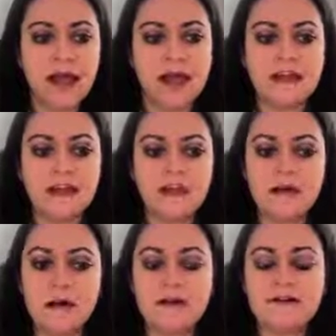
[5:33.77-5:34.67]
And then you're
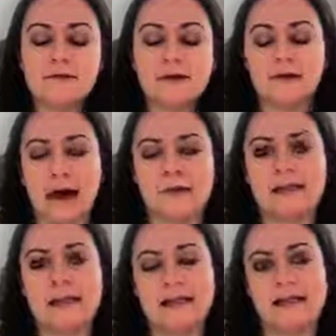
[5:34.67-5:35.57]
also allowed to
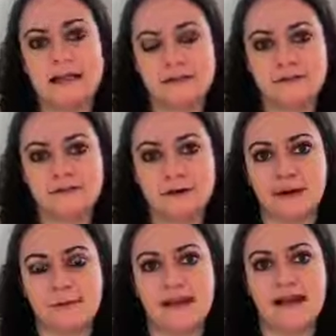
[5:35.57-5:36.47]
get a gift from an
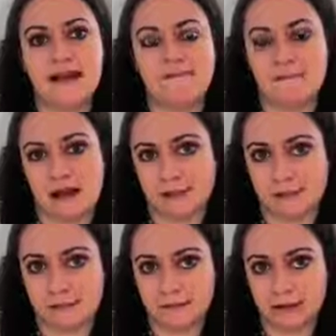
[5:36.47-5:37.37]
immediate family
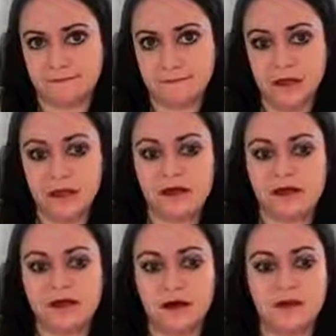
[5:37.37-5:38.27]
member.
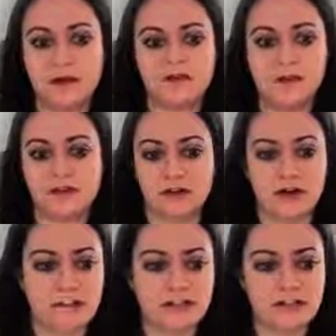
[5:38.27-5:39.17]
So if those are
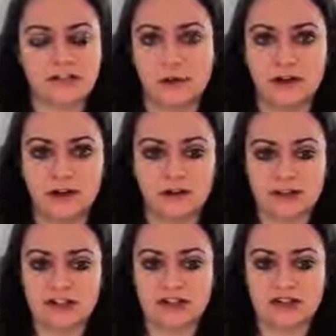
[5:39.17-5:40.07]
options for you,
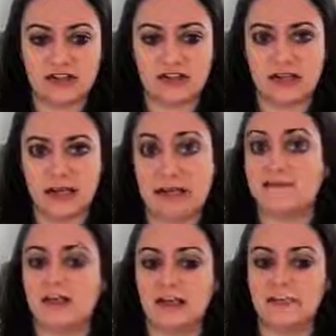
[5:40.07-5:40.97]
that's just good to kind of
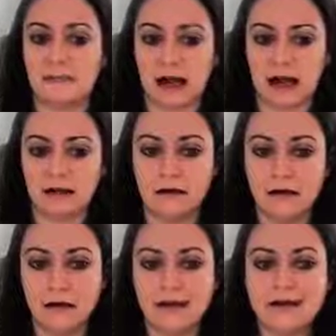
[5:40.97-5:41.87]
keep in mind.
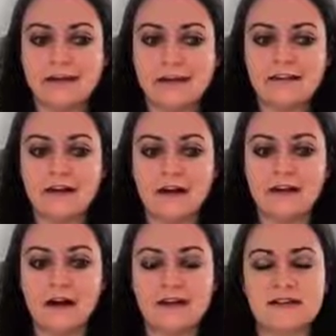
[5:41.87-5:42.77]
Key thing,
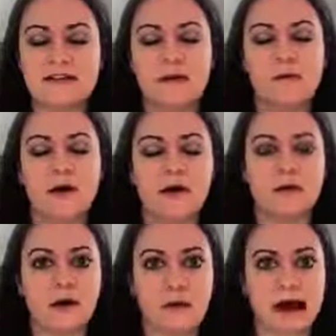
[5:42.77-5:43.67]
though, is that we're
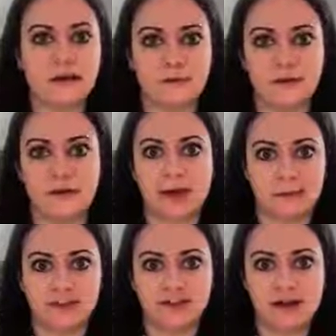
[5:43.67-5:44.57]
required to put a
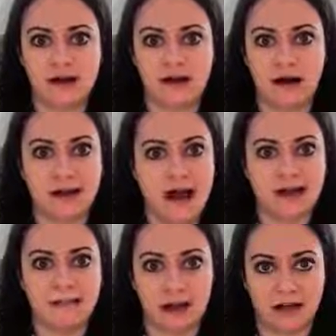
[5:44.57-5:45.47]
paper trail on
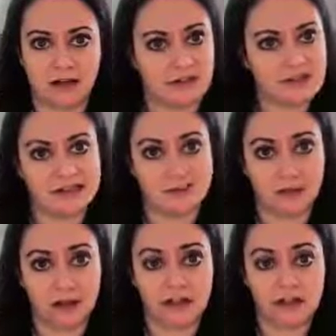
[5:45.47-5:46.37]
any money used in a
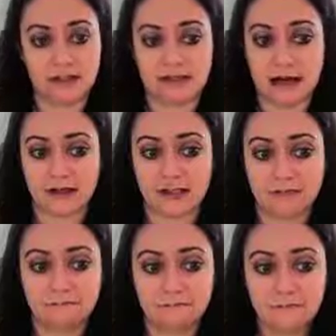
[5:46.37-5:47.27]
mortgage
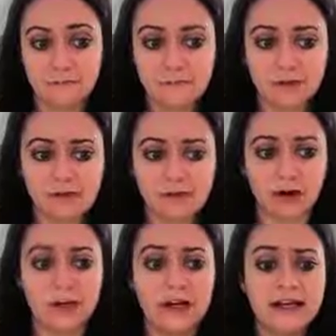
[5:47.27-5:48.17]
transaction.
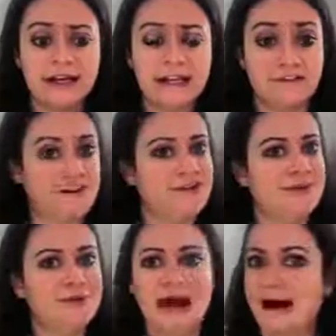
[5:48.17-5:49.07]
So if
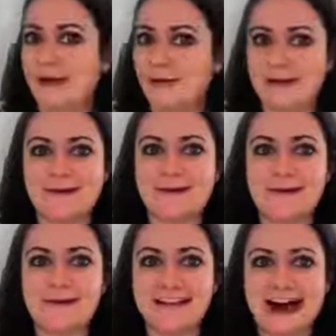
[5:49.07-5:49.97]
you are one of those
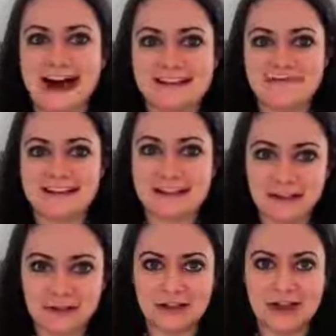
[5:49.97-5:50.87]
people that has
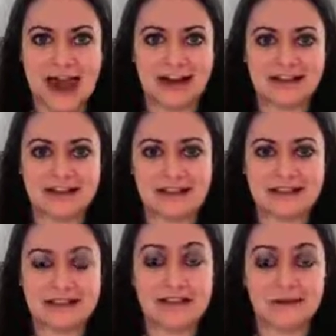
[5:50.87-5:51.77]
physical cash in a
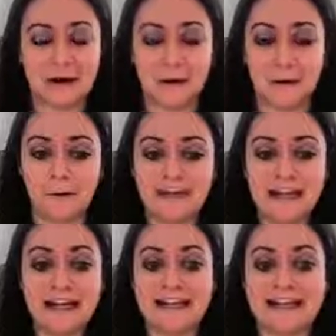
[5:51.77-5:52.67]
safe at home,
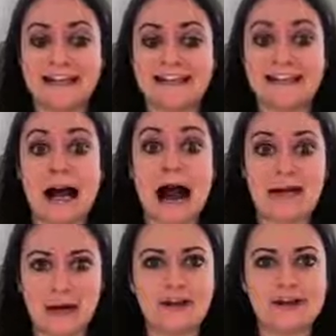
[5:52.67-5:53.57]
it's not
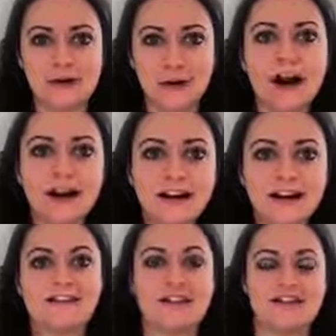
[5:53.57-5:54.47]
going to work
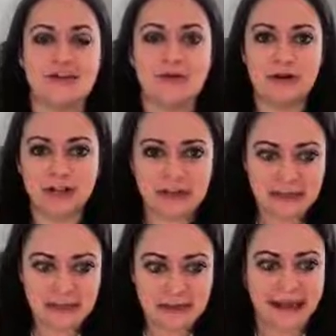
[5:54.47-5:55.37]
unless you put it in
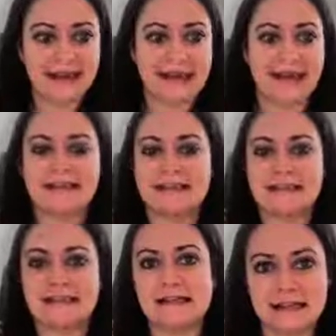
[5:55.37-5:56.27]
the bank and it
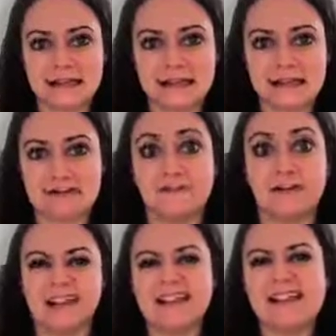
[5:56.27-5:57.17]
seasons for
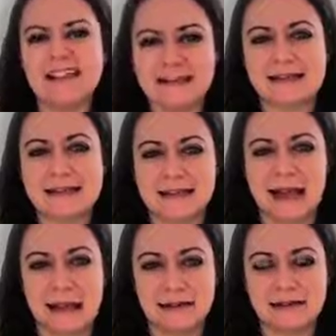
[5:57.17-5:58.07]
at least 60
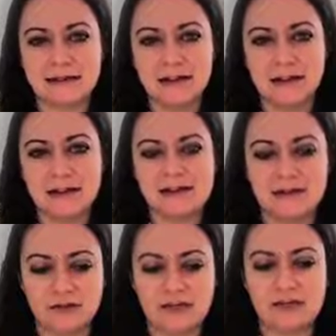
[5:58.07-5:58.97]
days.
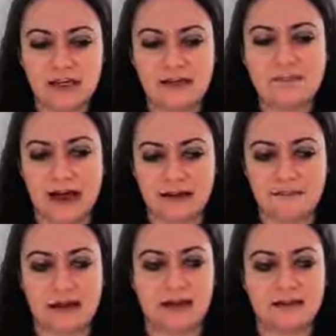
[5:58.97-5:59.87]
So do keep that in
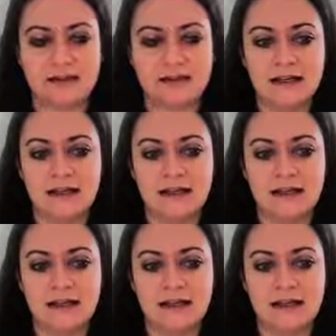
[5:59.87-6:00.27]
mind.